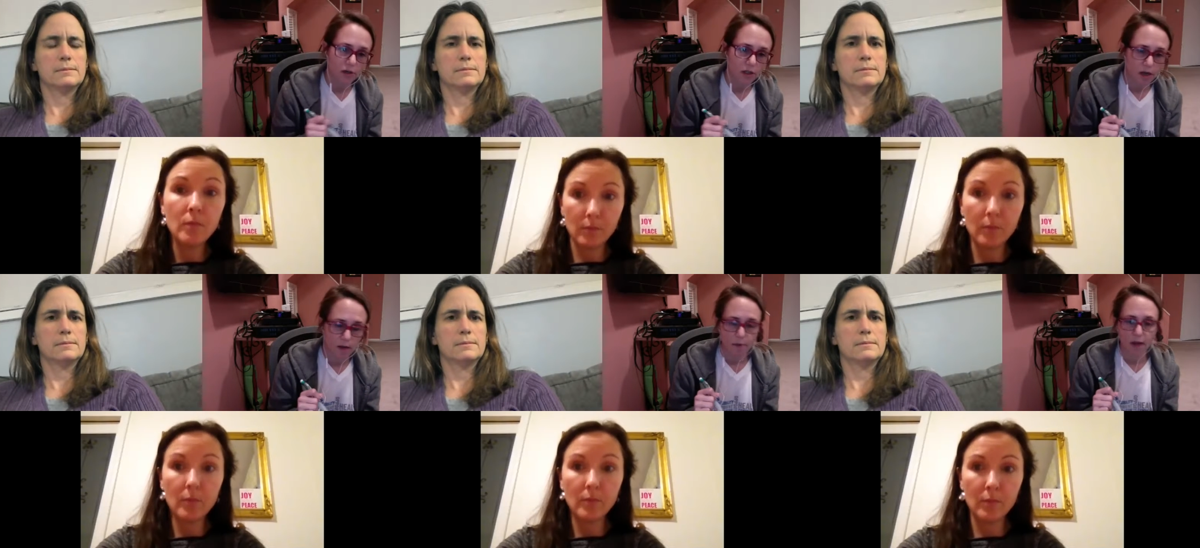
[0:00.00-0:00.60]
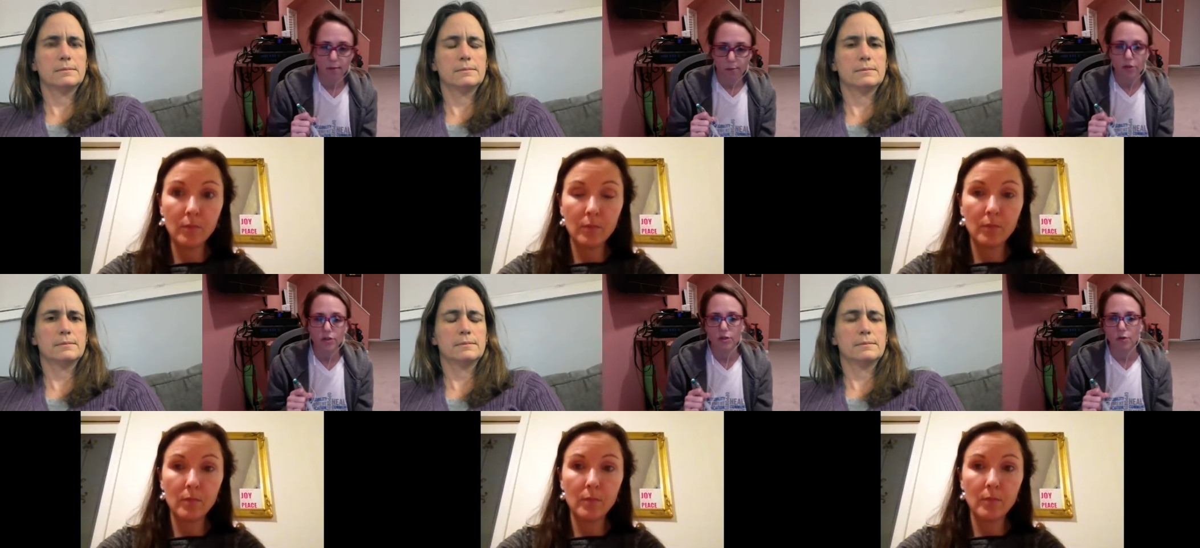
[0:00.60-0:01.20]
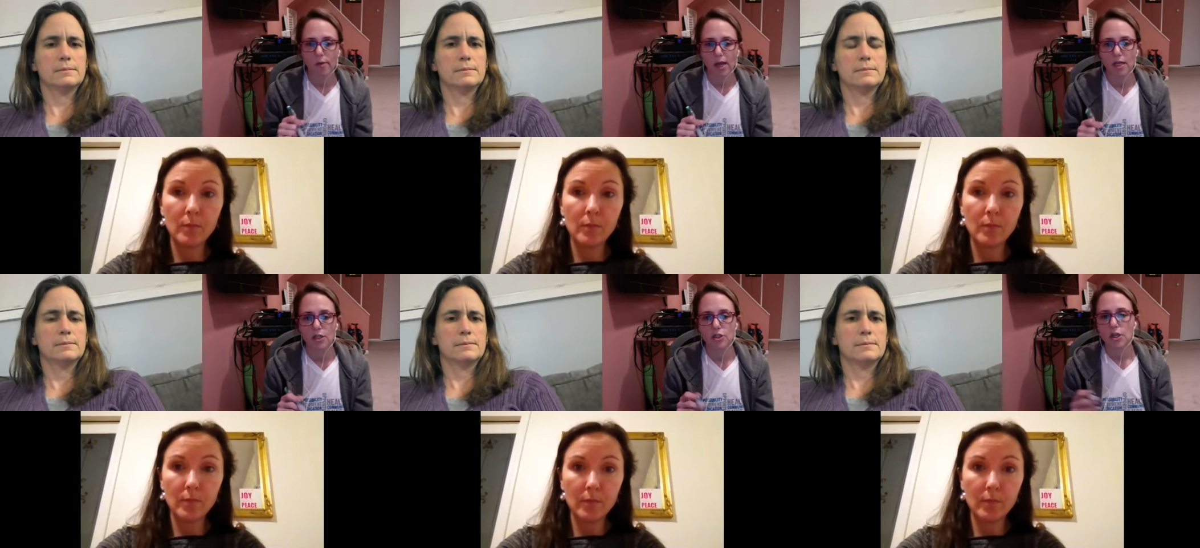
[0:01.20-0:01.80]
Speaker 1: it on my personal
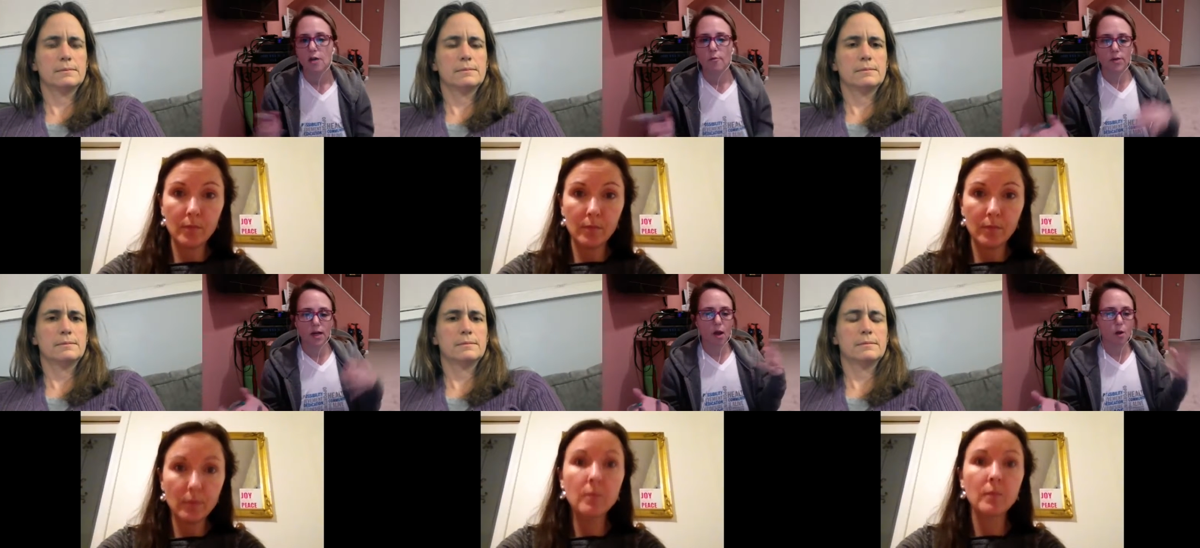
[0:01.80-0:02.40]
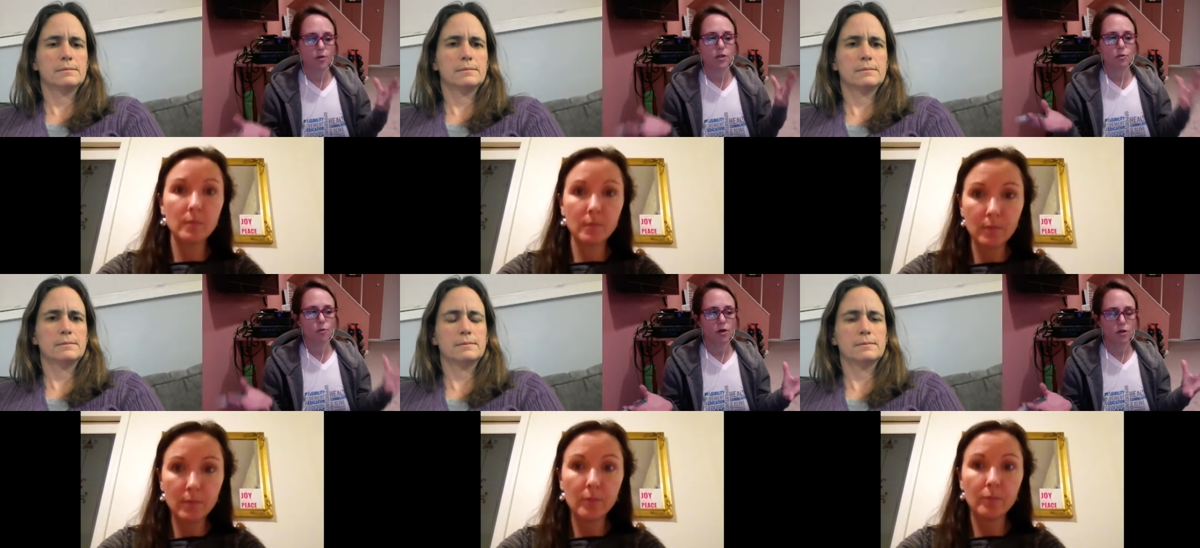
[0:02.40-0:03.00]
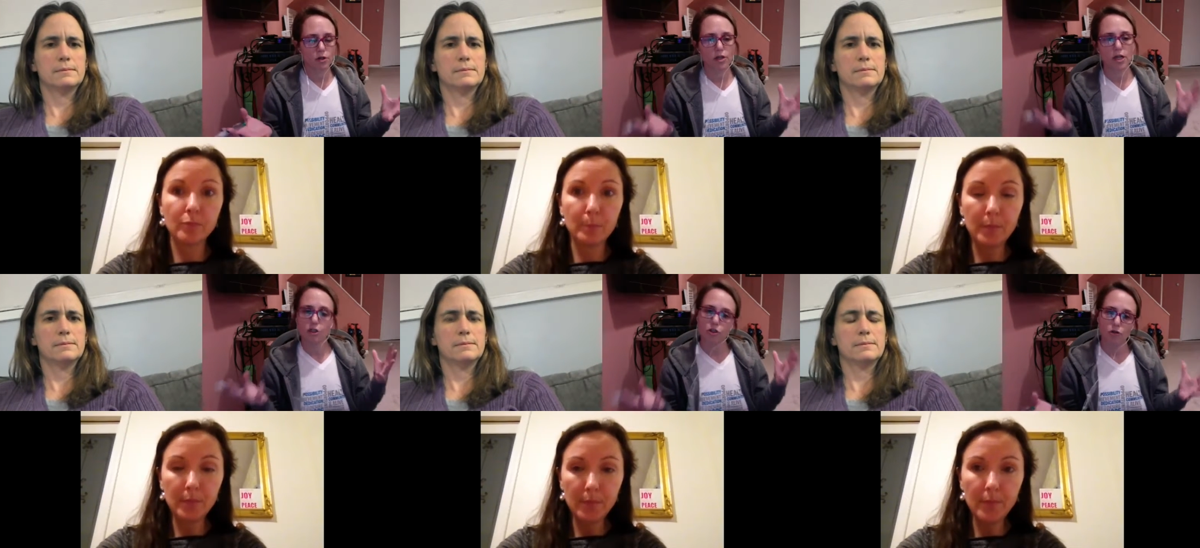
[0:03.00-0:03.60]
page. But I always wonder and I
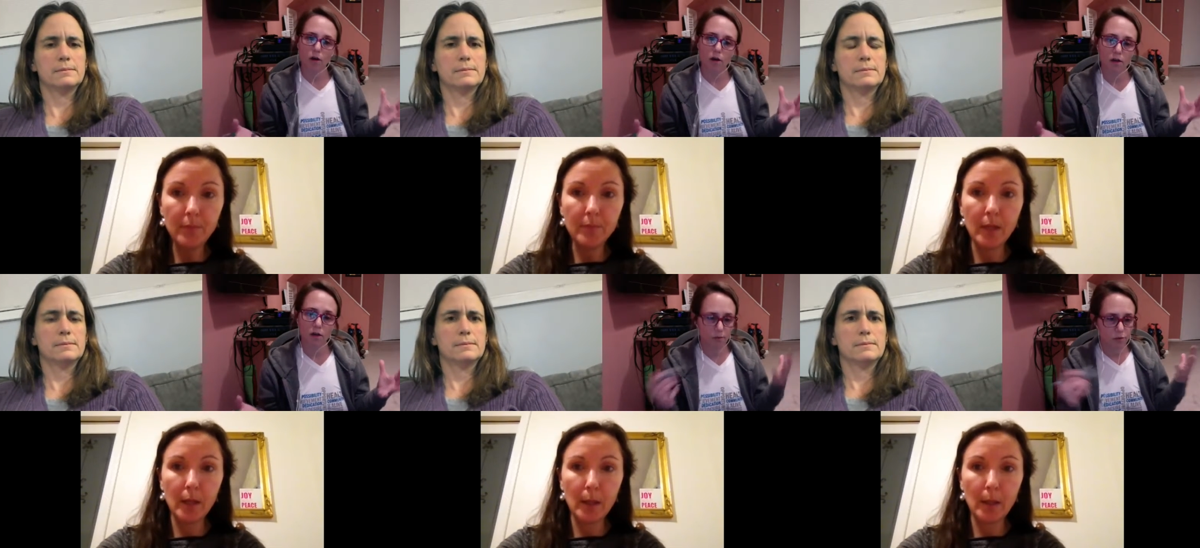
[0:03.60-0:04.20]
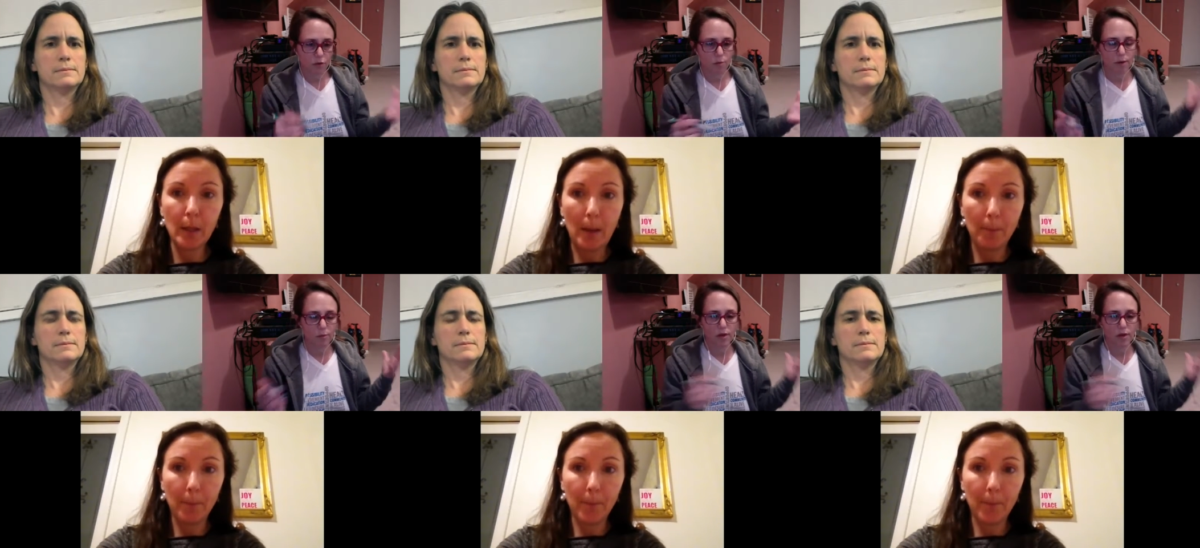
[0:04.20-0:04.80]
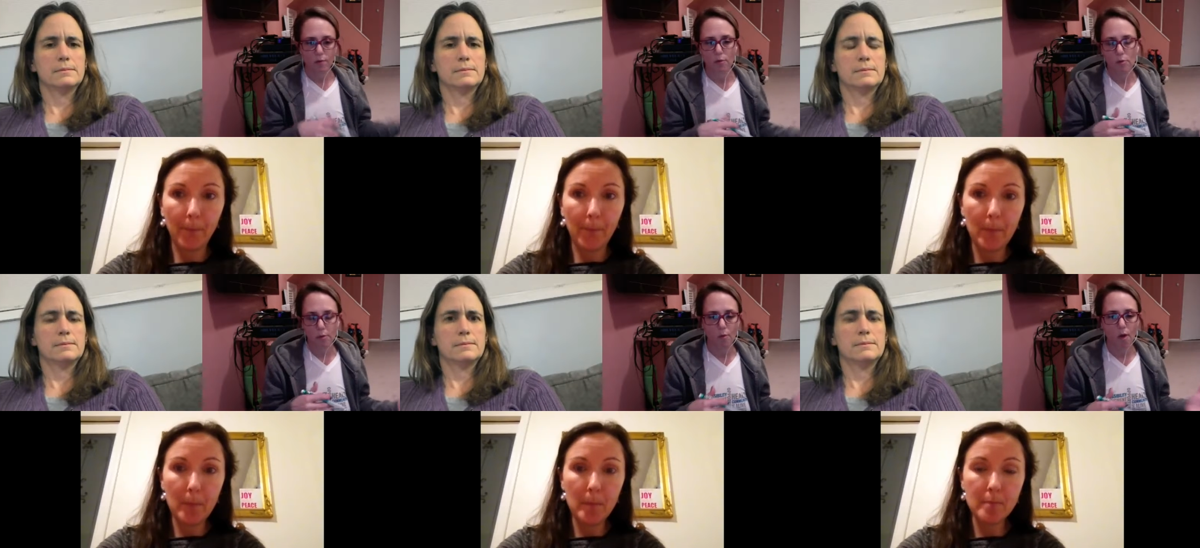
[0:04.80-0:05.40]
struggle, and I'm sure people that will be
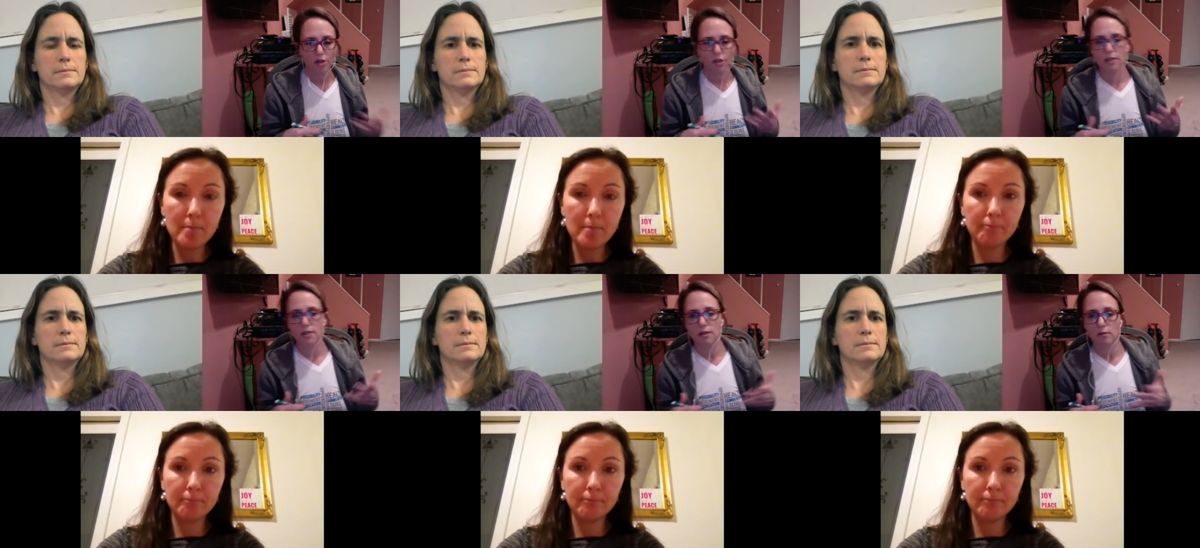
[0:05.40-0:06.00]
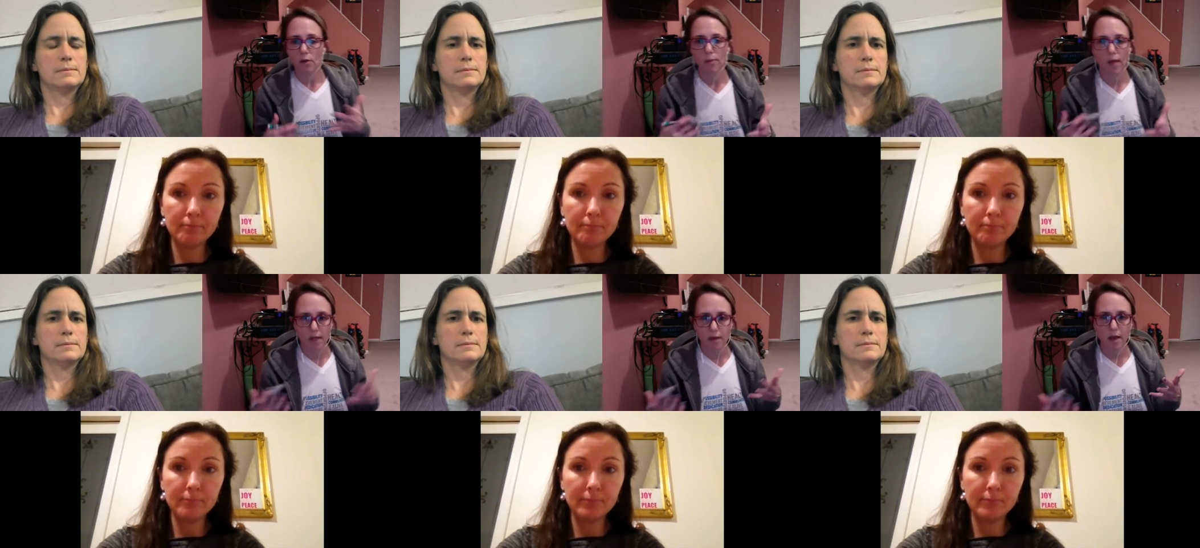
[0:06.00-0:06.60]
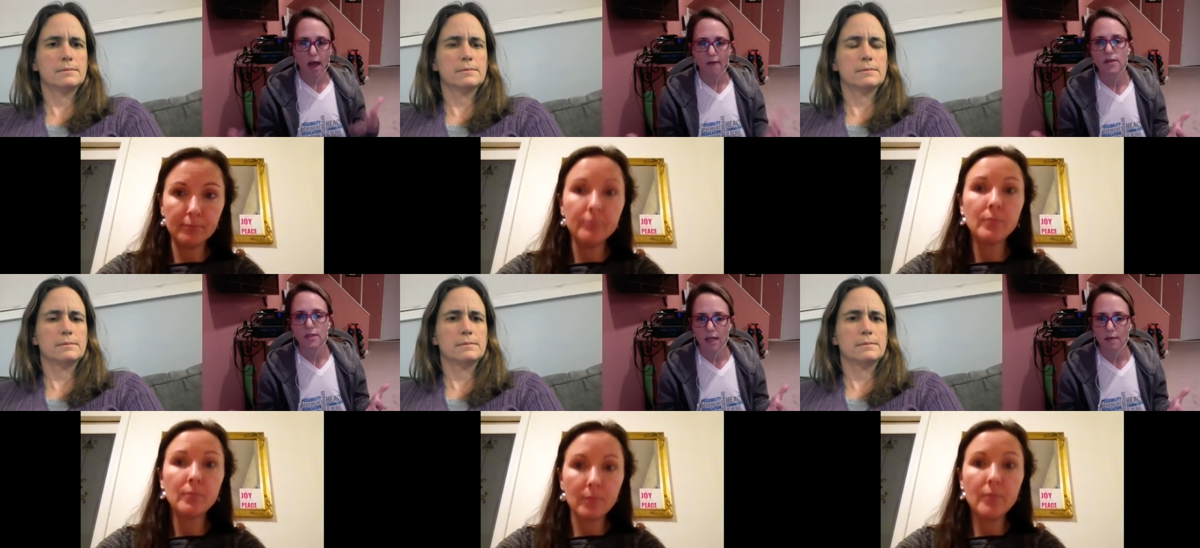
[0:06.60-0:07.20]
watching this on the replay have the
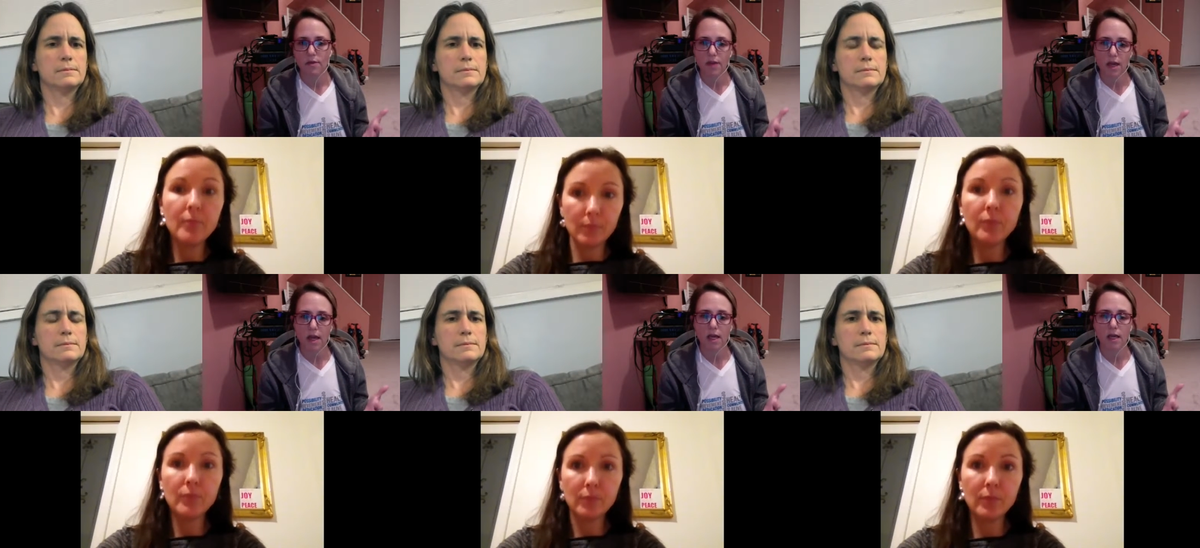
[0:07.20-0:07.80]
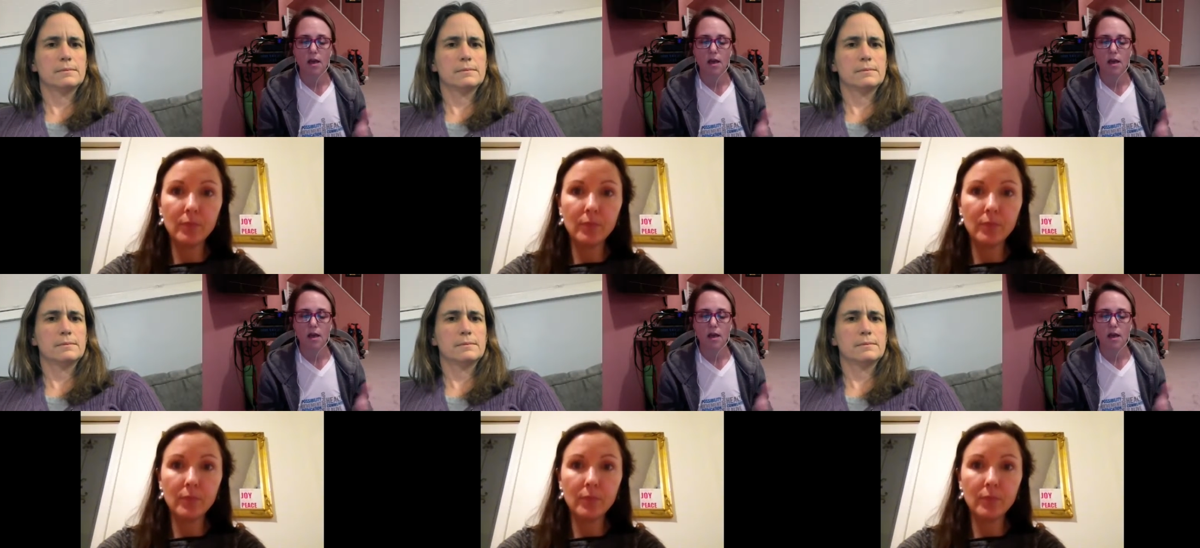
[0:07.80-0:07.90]
same thing